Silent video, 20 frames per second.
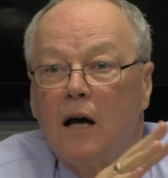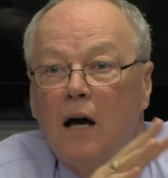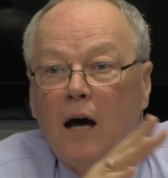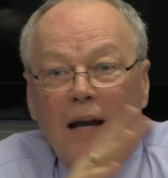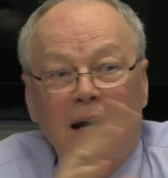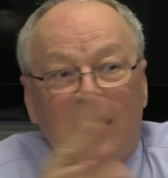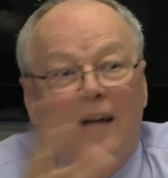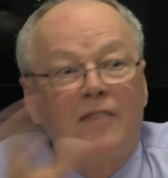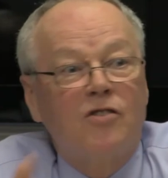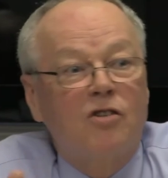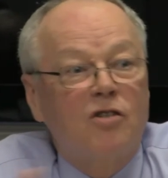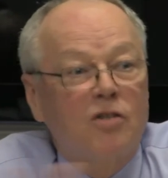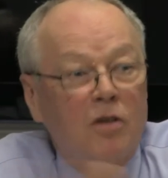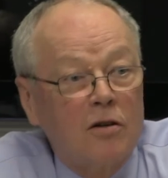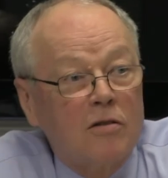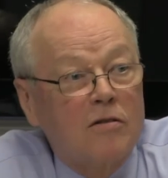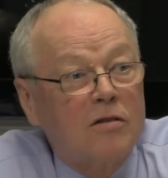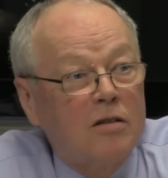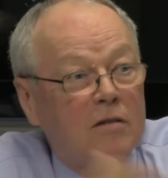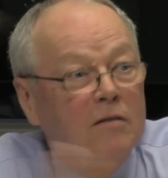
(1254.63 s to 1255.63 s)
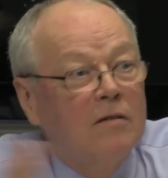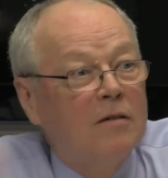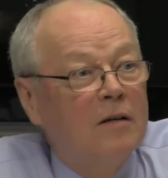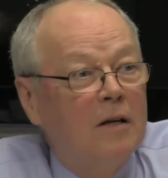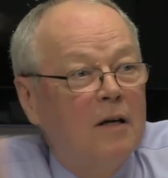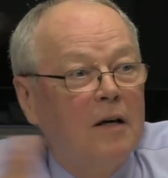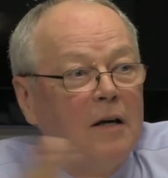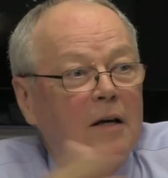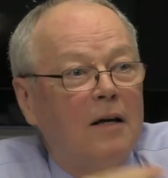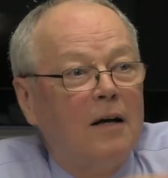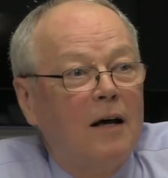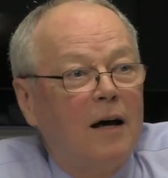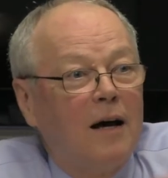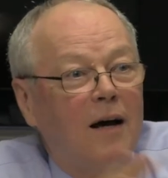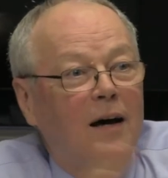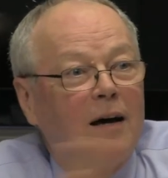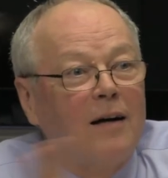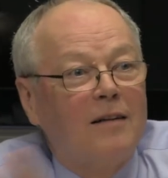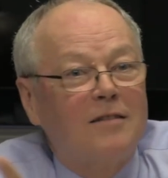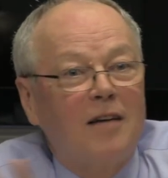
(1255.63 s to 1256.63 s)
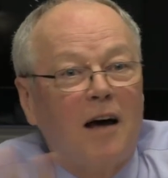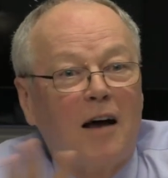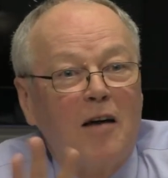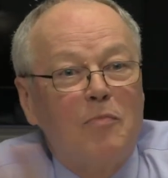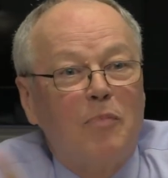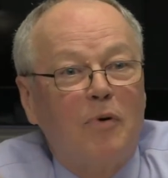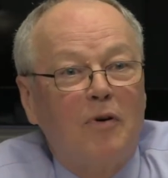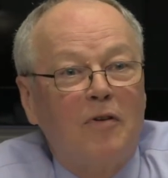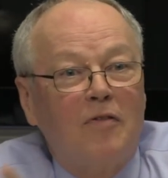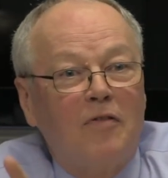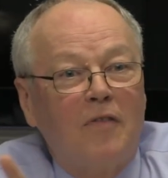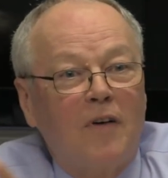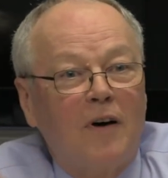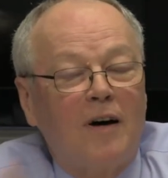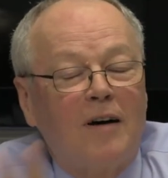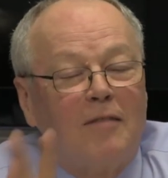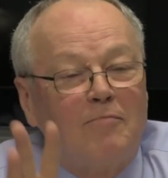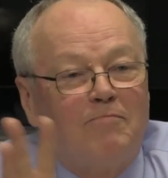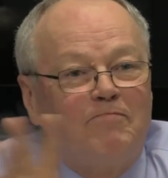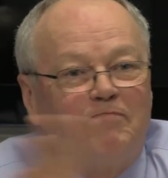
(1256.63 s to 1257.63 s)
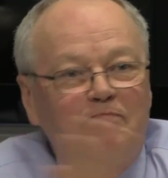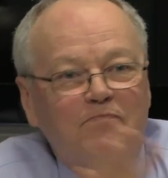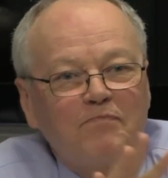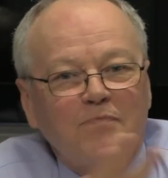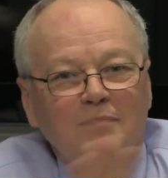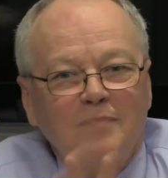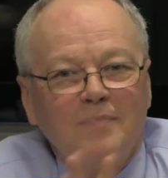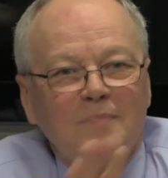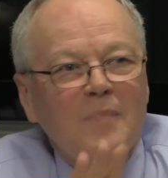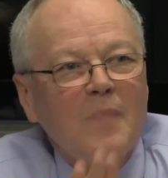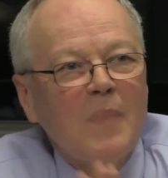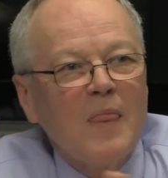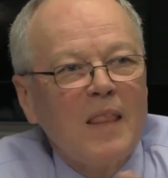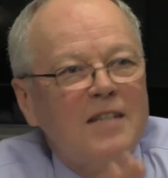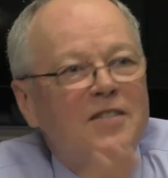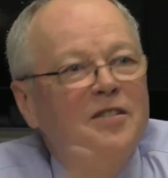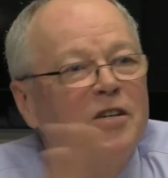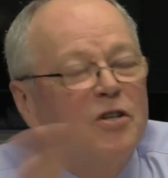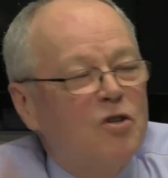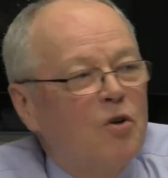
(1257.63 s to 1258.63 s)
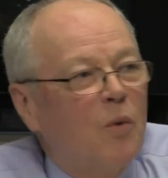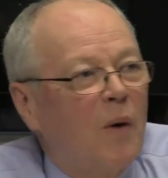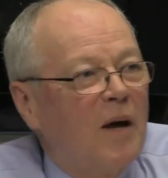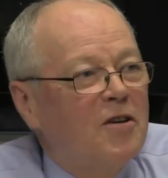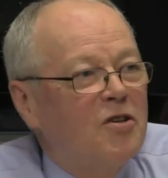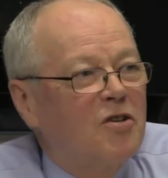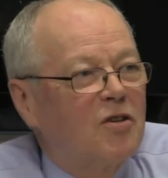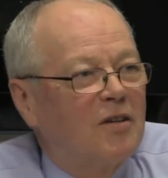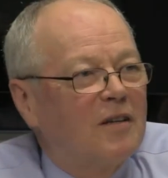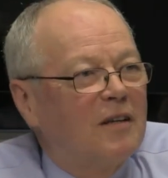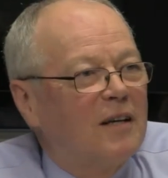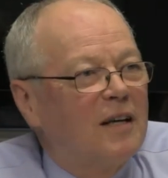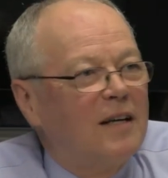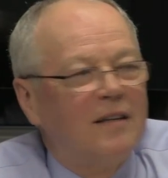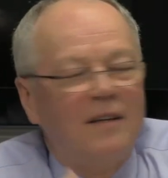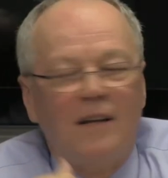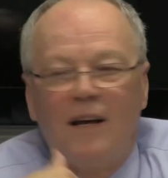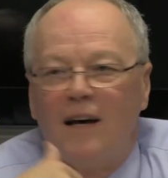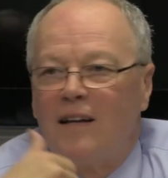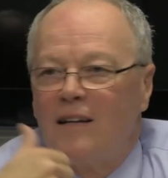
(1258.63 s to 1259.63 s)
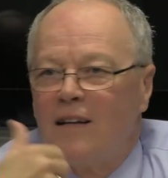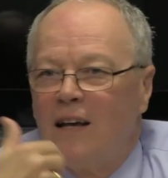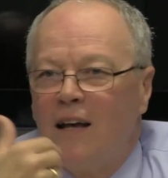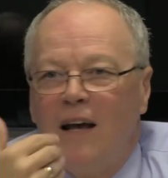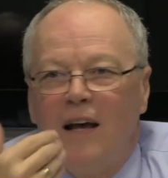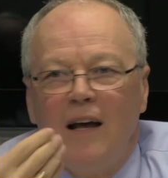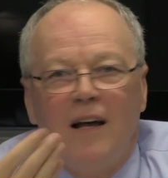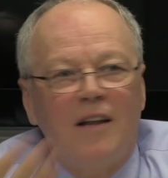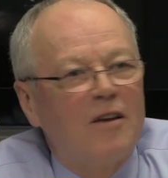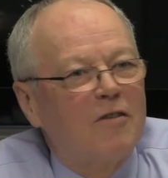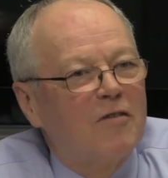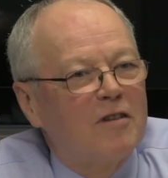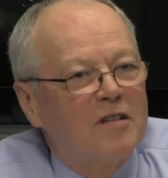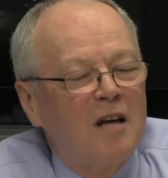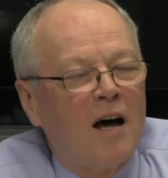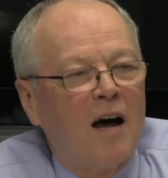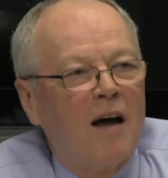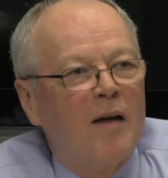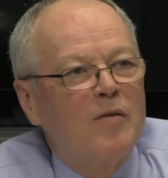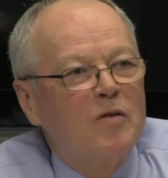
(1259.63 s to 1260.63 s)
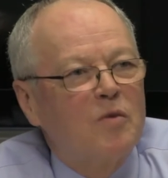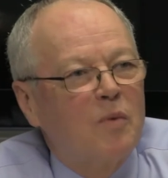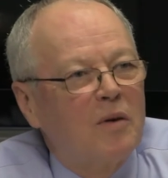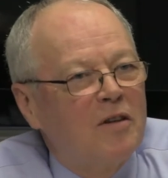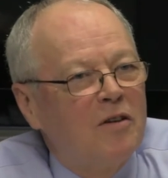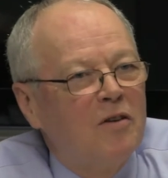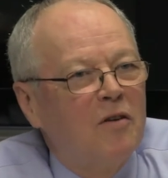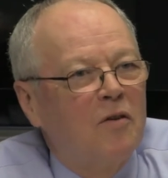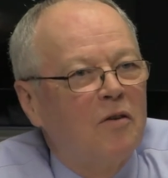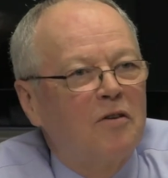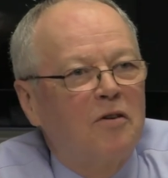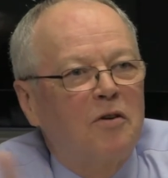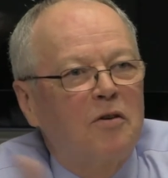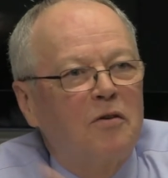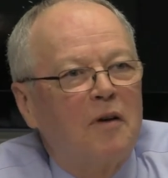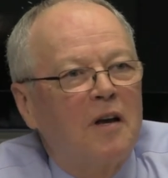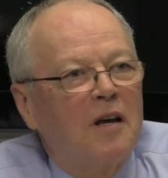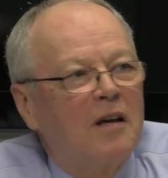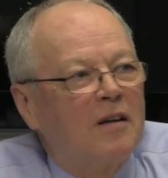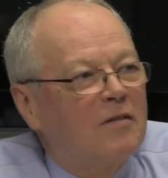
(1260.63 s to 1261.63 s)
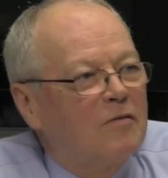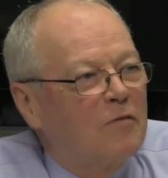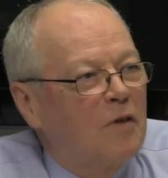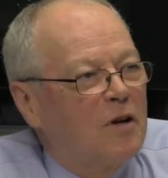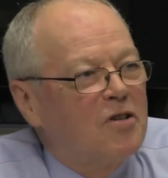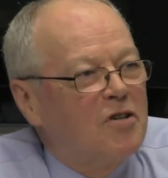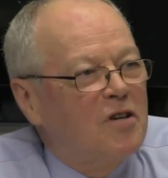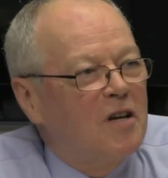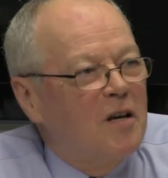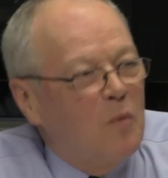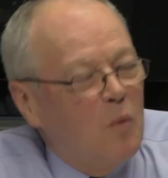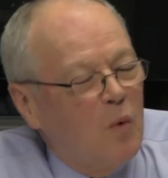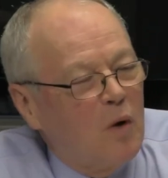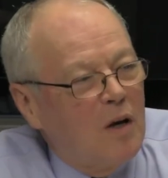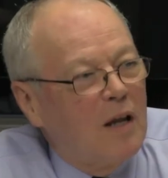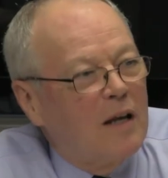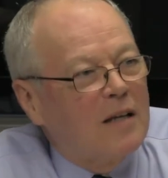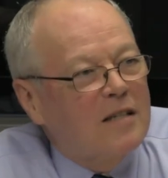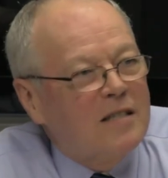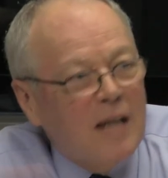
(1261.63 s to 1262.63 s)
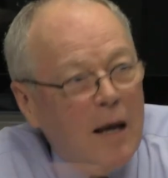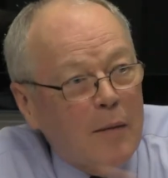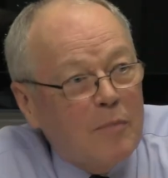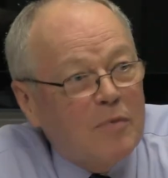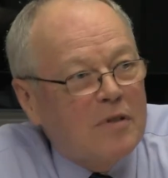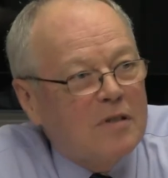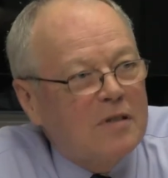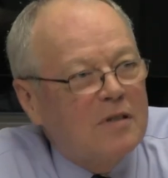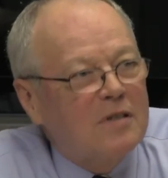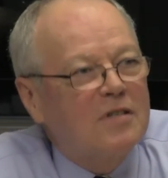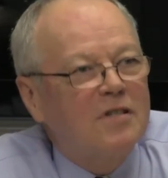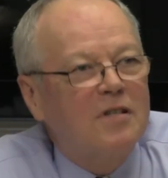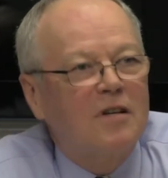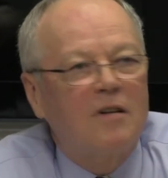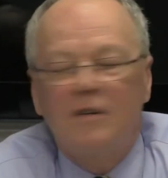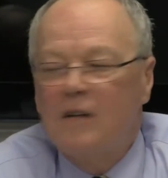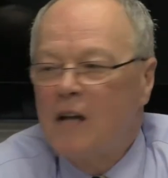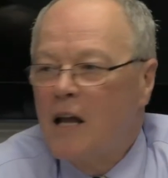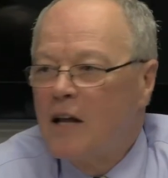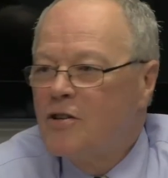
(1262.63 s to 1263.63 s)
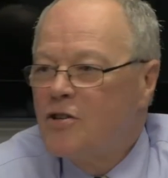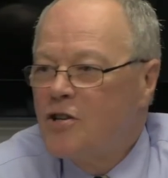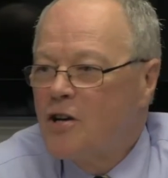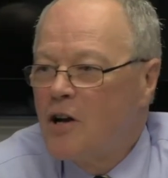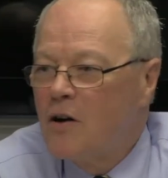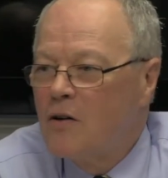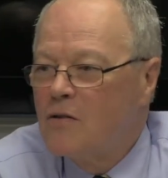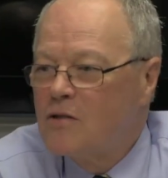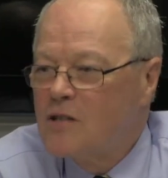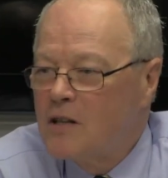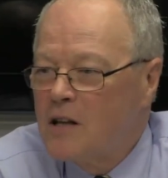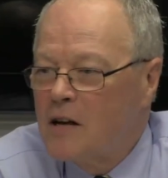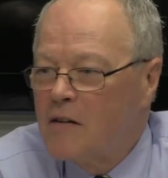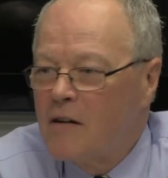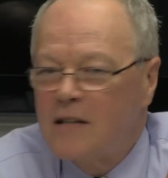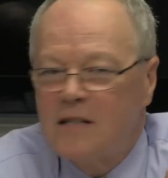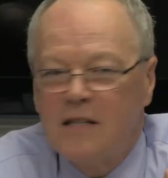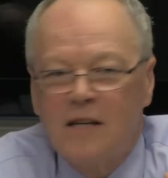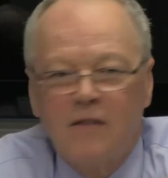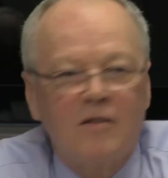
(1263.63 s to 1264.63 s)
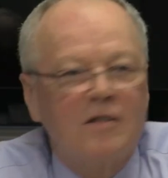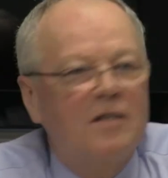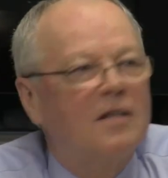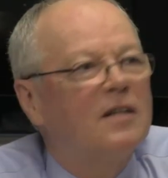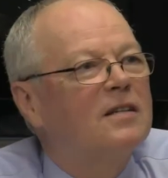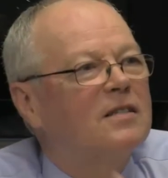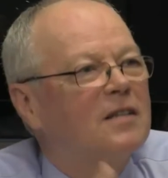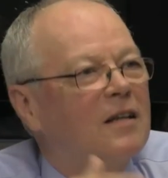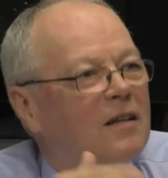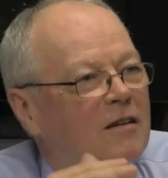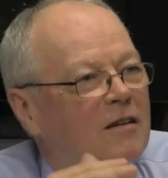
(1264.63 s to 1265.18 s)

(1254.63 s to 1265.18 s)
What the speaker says: an uncertain type of situation in that there are times when the North Korean regime will accept certain NGOs and their activities, and